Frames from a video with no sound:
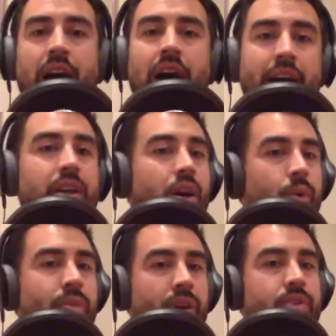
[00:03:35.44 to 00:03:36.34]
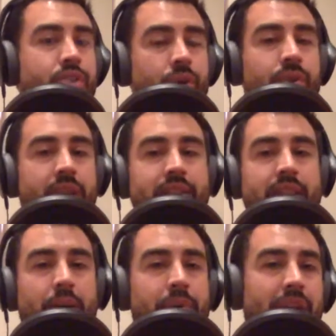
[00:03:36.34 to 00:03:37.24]
I know we've all screwed things
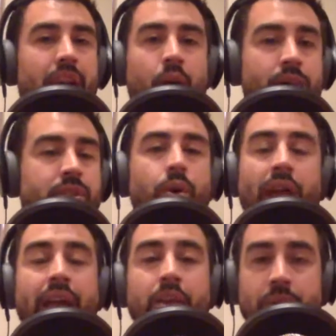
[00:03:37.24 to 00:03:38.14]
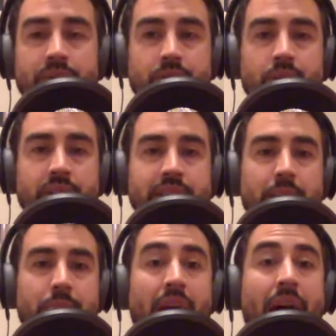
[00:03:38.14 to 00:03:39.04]
up and I know it's okay that we've screwed things
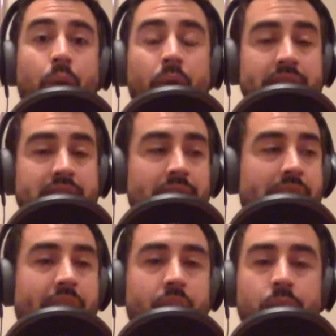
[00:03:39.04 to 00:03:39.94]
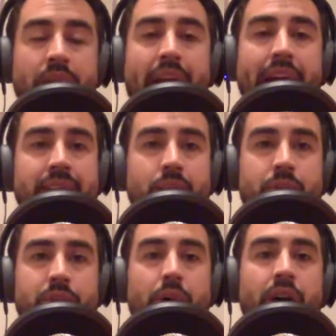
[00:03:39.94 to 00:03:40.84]
up, but I want to see how you reacted and
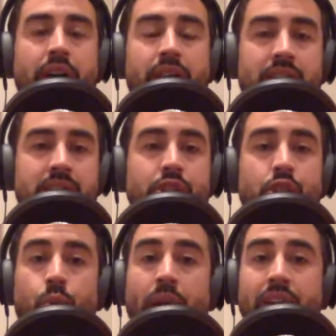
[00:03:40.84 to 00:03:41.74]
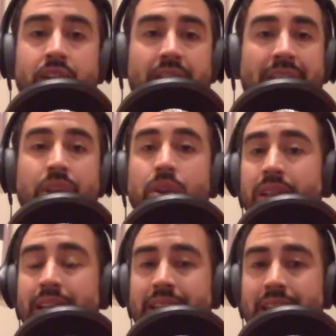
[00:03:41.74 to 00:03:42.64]
responded to the situation and how you
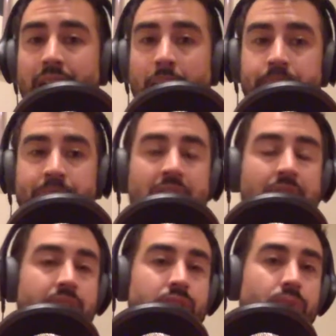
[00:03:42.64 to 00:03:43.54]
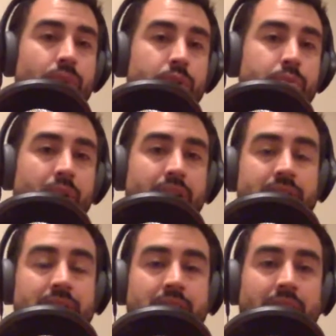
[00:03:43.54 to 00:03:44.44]
cleaned it up. So if the response
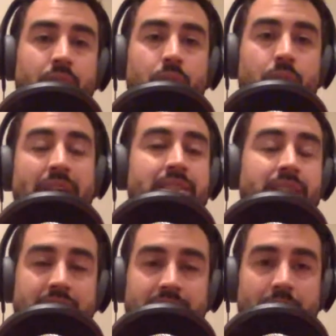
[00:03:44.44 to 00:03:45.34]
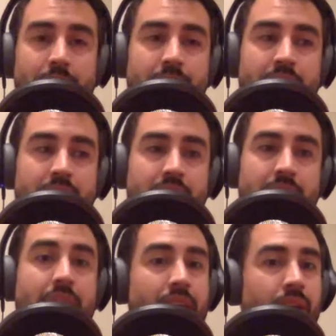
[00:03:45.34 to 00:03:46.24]
is, I don't mess things up,
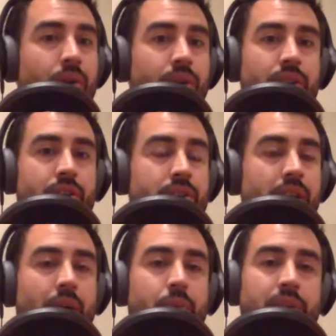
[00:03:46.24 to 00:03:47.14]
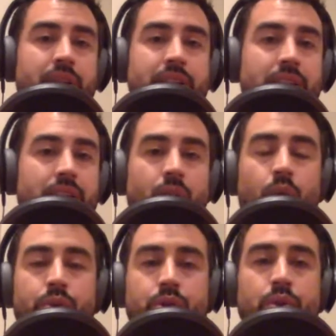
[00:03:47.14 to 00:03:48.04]
then I know you're not really telling the
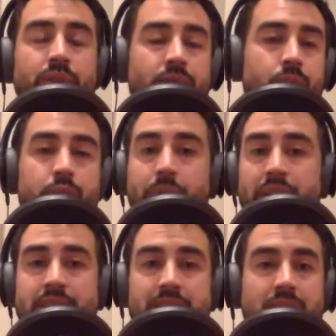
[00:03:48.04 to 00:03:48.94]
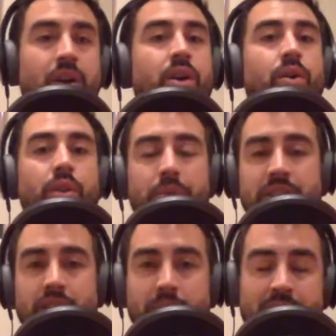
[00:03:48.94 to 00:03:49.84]
whole truth. If the response is, oh, let me
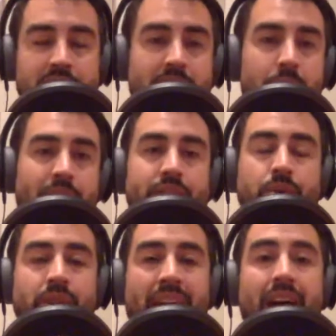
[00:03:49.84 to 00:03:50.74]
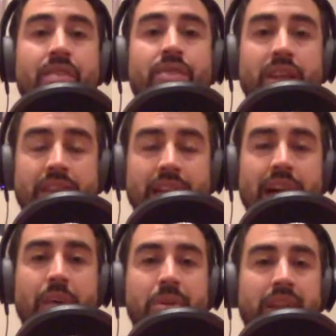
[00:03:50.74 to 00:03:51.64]
tell you about the time when I screwed everything
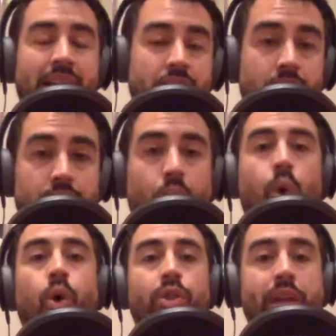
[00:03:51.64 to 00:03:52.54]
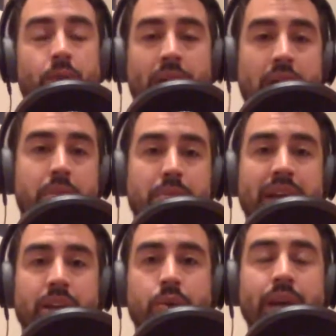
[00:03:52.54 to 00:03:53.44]
up and then I turned the whole thing around and made
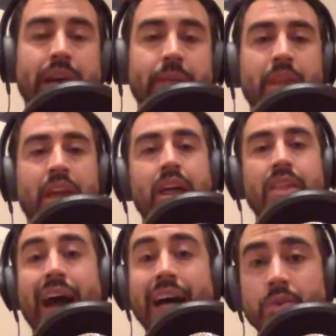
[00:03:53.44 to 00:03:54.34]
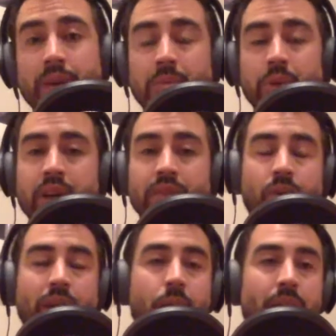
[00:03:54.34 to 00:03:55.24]
it great, that's what I'm looking
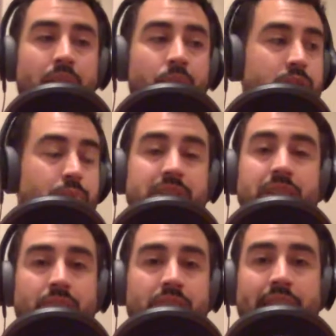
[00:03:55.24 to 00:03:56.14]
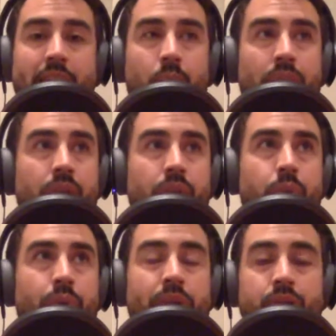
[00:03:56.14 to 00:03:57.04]
for. I want to know specifically, and I want to know the
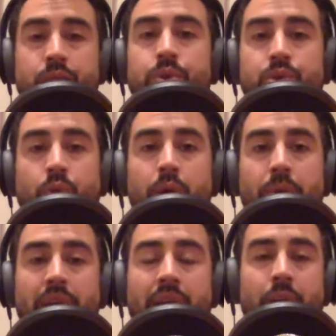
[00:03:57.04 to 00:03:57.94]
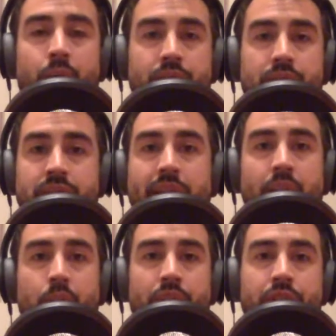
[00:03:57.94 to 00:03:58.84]
real true story behind what you're saying
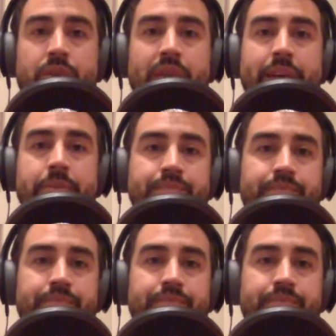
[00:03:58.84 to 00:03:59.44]
and what you did.